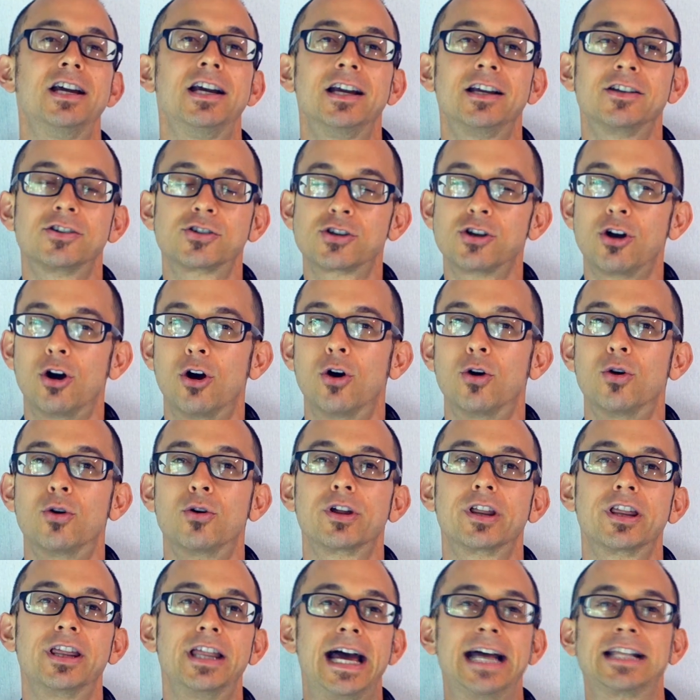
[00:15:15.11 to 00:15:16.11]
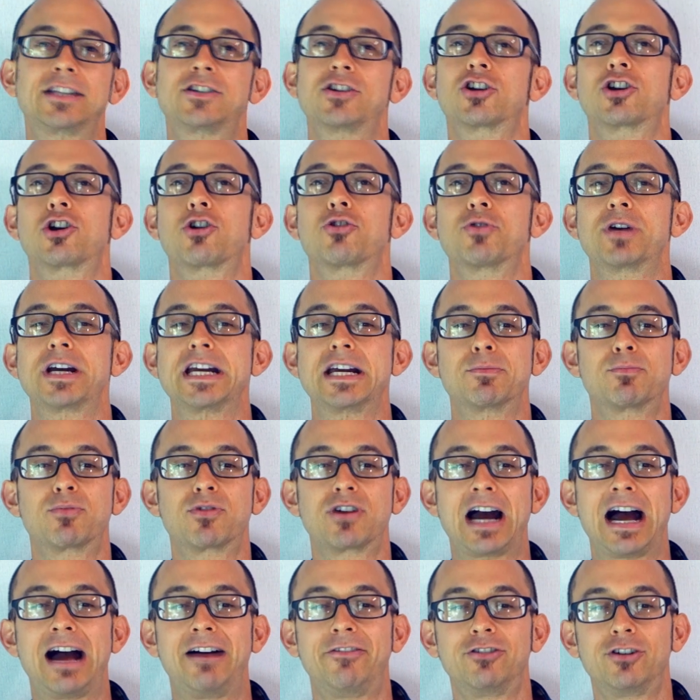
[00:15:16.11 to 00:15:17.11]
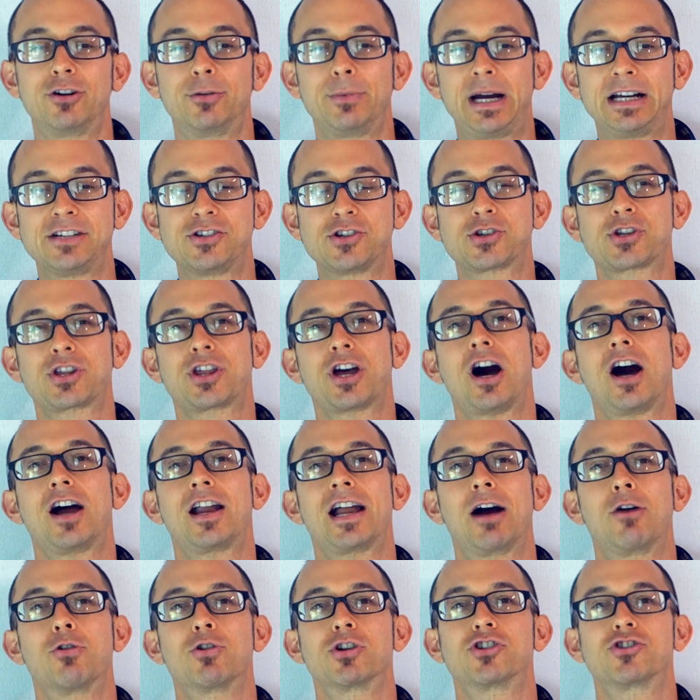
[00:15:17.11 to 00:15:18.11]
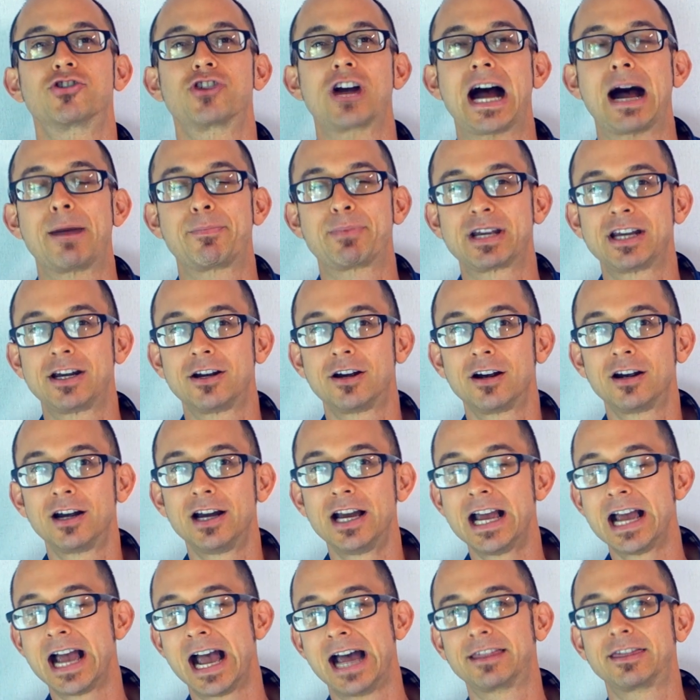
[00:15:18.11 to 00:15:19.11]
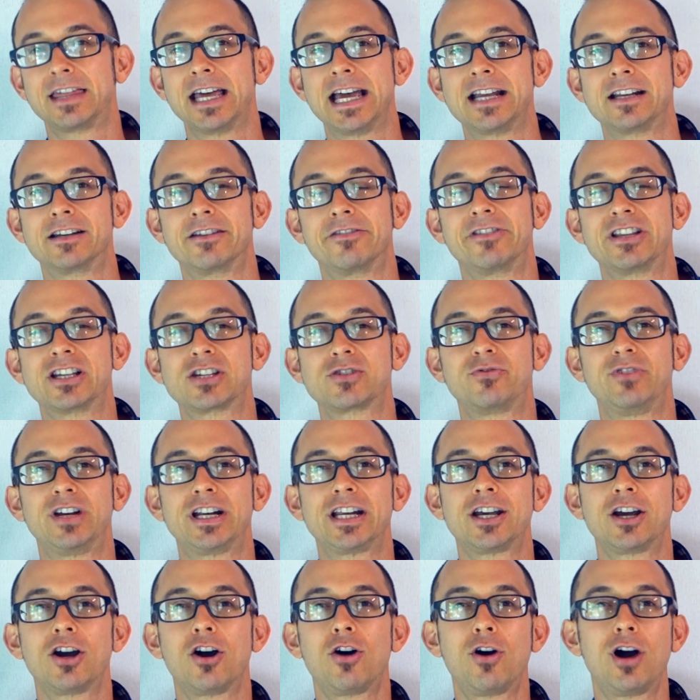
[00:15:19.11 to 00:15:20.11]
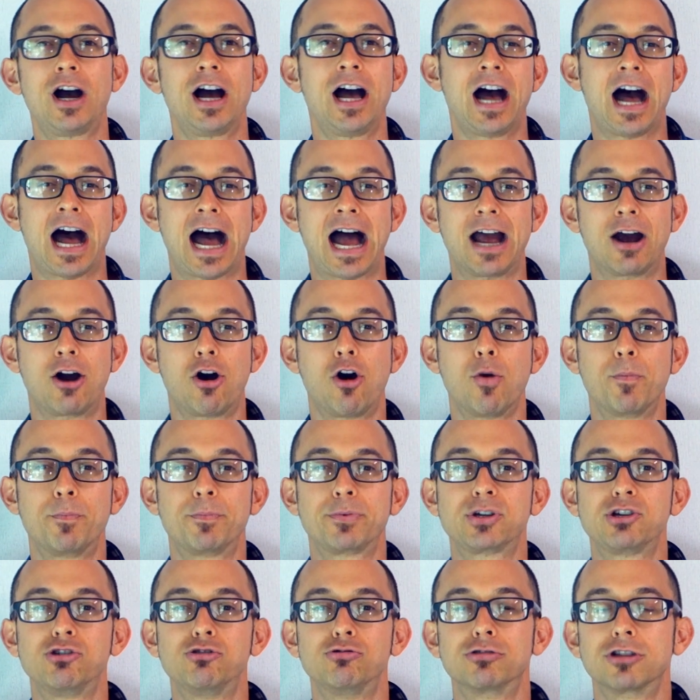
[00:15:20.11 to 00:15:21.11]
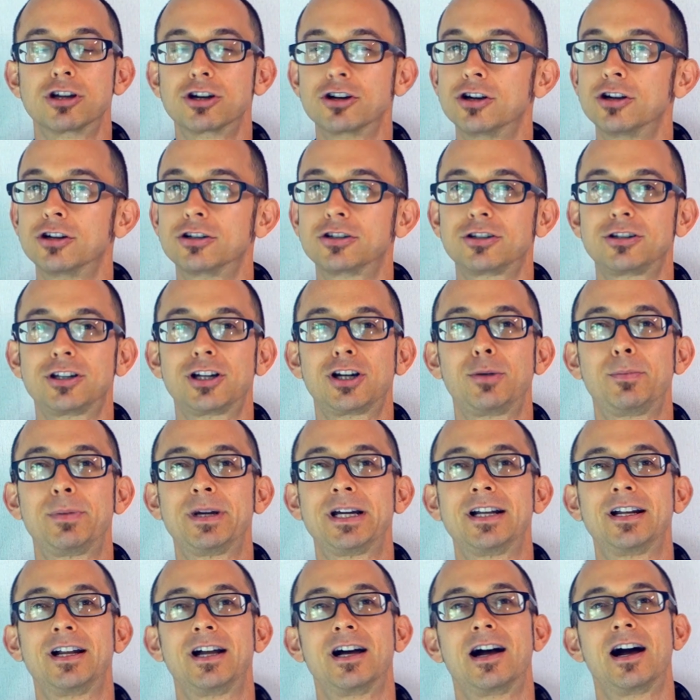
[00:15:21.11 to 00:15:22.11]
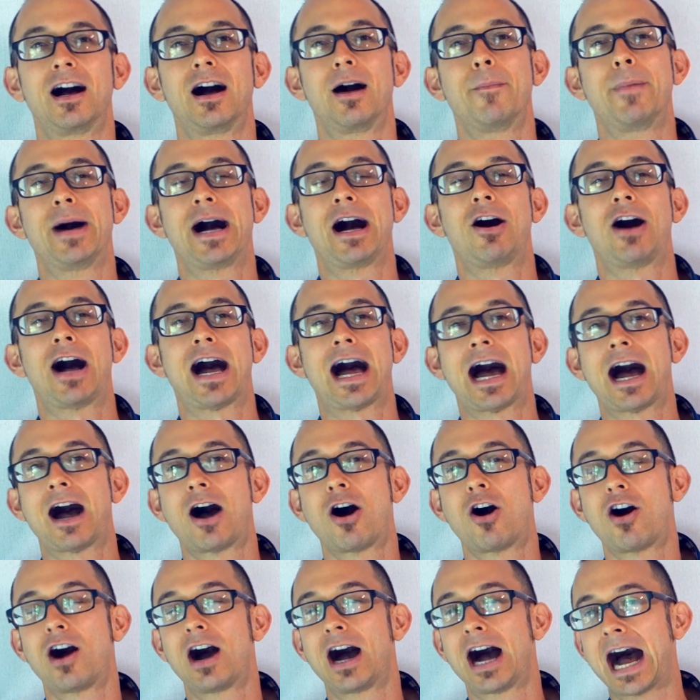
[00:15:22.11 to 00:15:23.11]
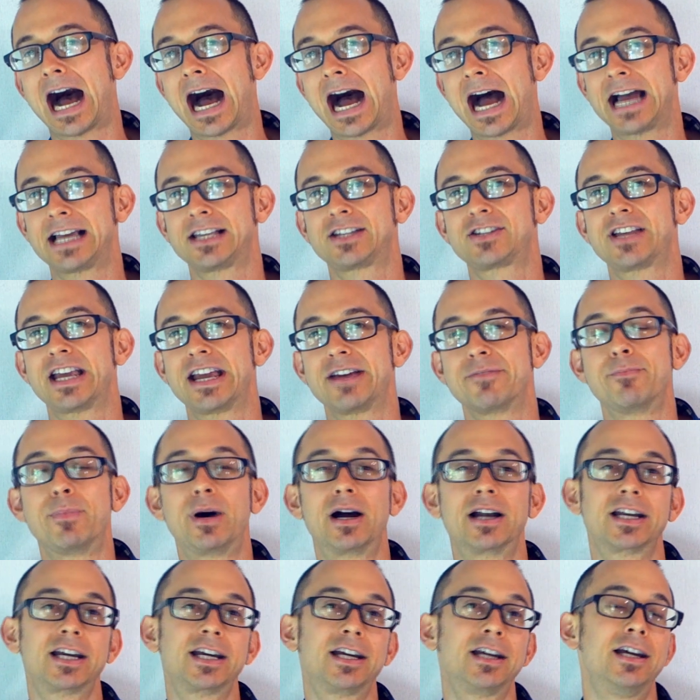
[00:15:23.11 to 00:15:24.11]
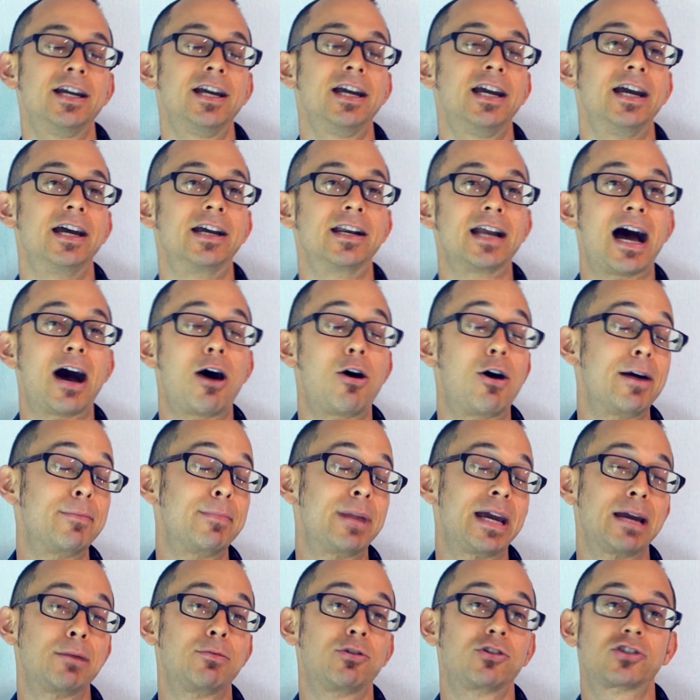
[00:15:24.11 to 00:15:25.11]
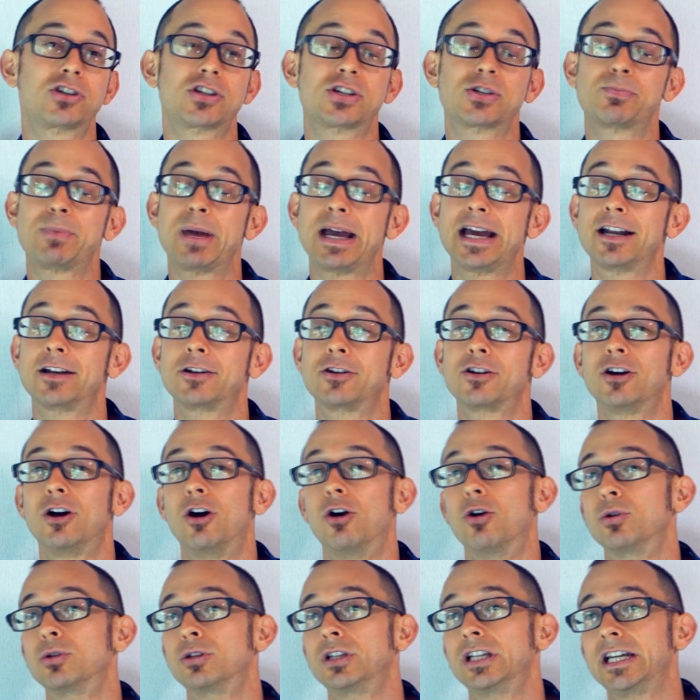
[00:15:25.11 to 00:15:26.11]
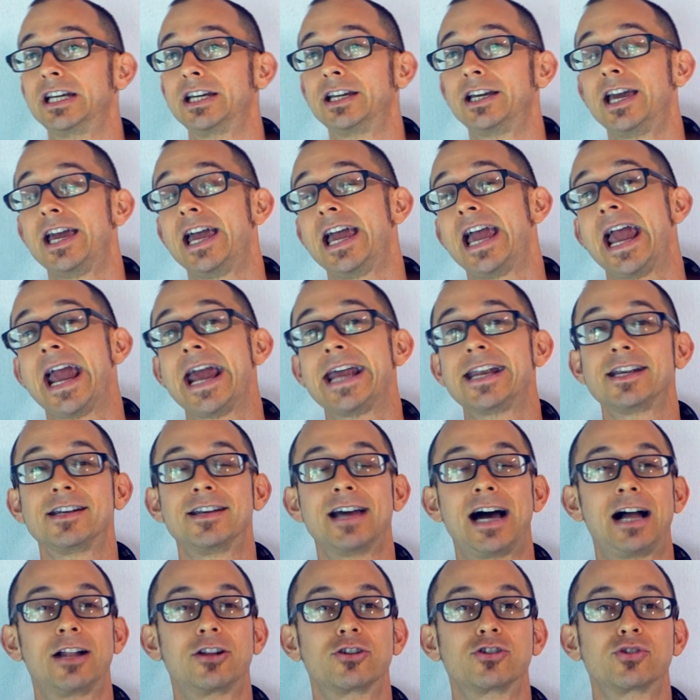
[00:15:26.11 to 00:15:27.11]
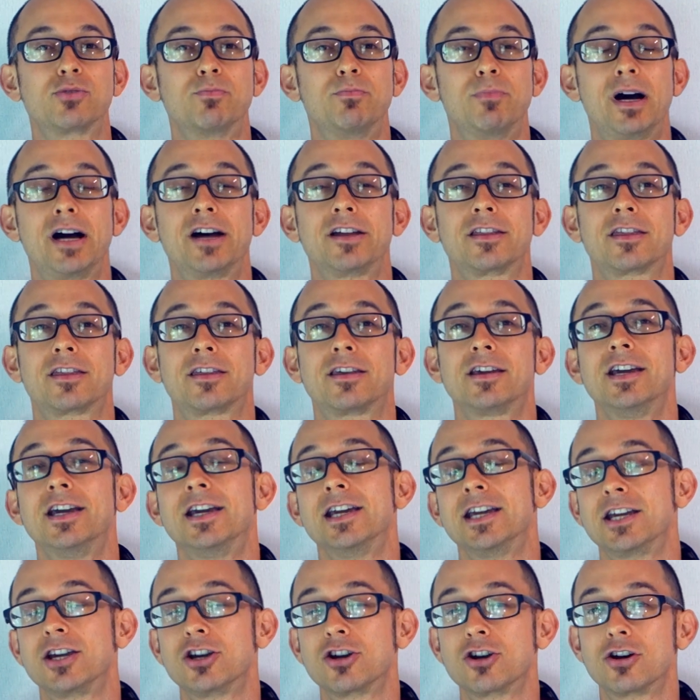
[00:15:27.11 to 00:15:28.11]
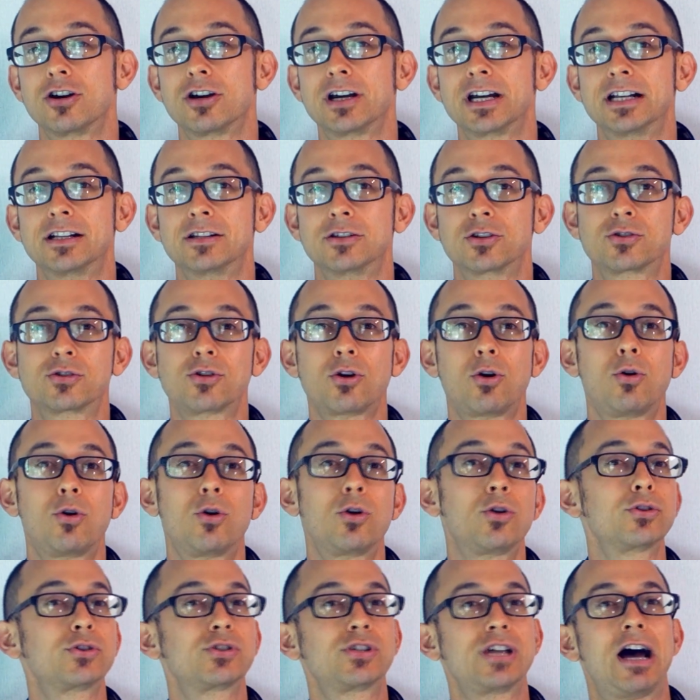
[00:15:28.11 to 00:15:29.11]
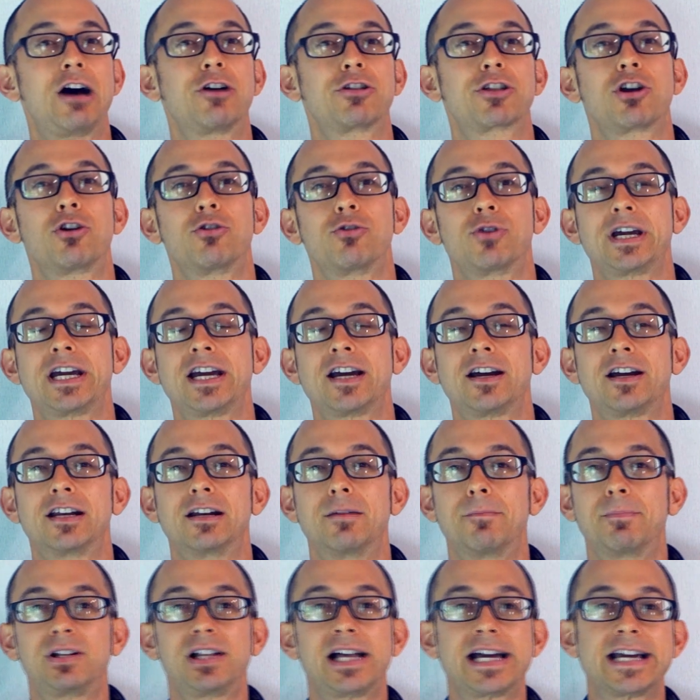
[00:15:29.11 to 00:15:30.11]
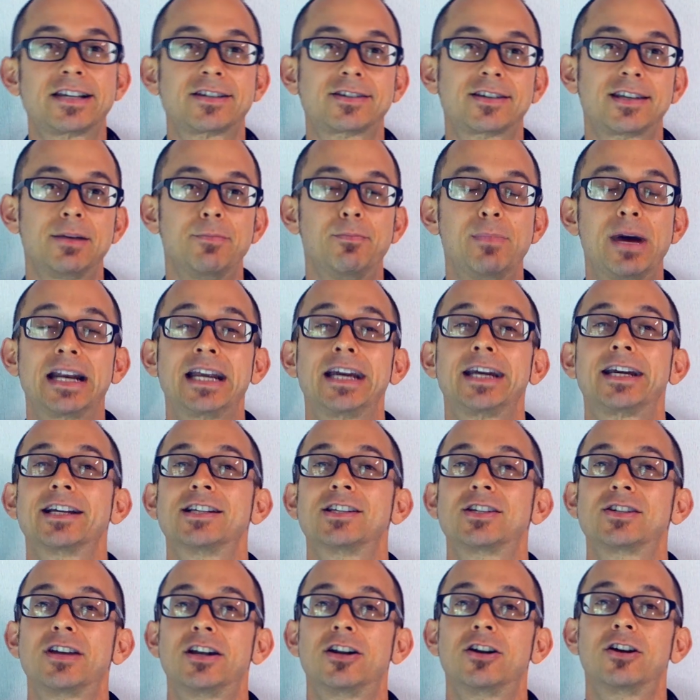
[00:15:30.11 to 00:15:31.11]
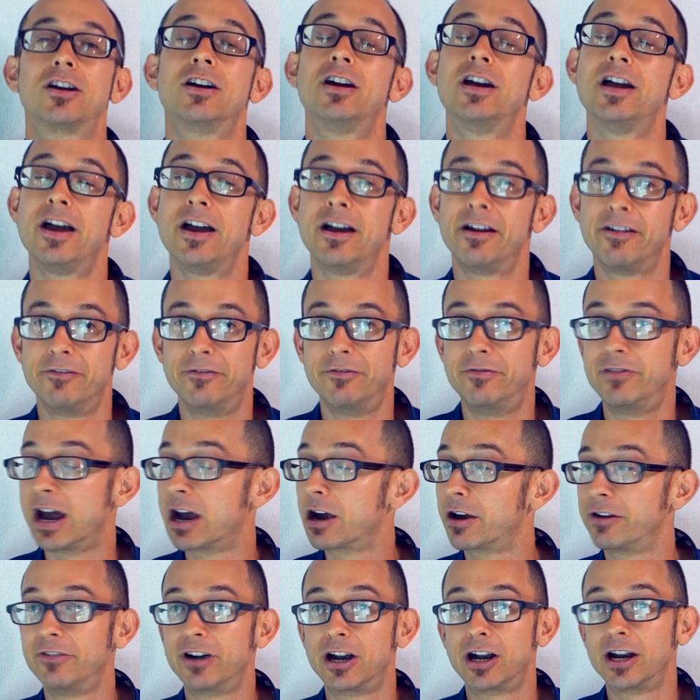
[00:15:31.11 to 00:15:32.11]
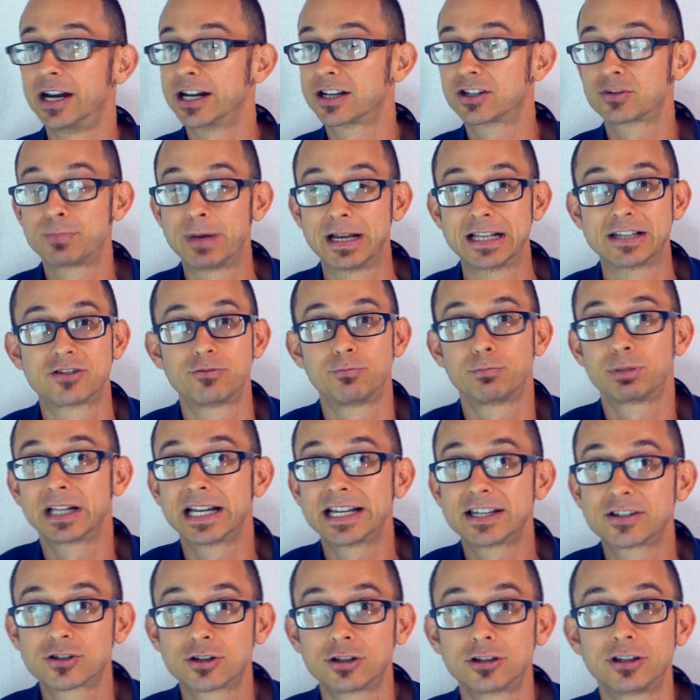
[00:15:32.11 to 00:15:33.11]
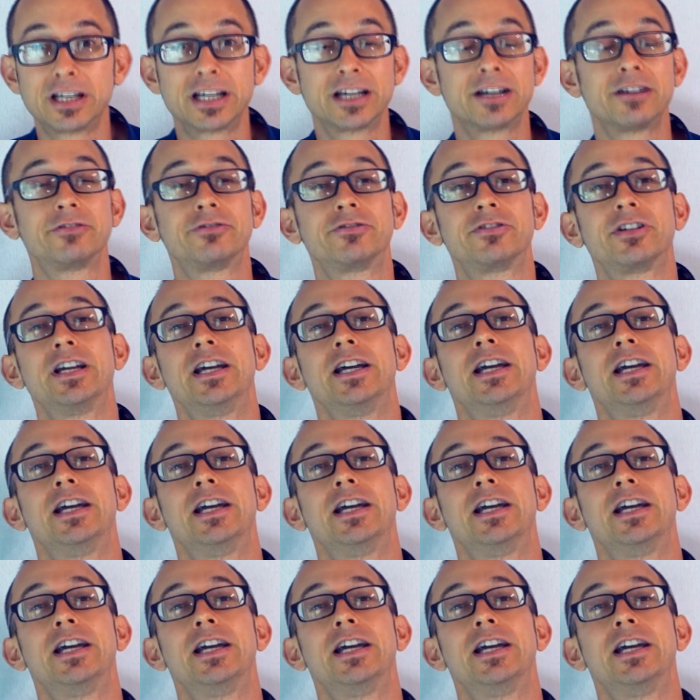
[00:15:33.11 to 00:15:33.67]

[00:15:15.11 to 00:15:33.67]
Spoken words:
So that's a Korean proverb I just thought I would drop here at the end of this video. I hope you learned a little bit about how I save money and how I'm able to spend only $80 a month here in Seoul, South Korea, in a place that many consider very, very expensive place to live.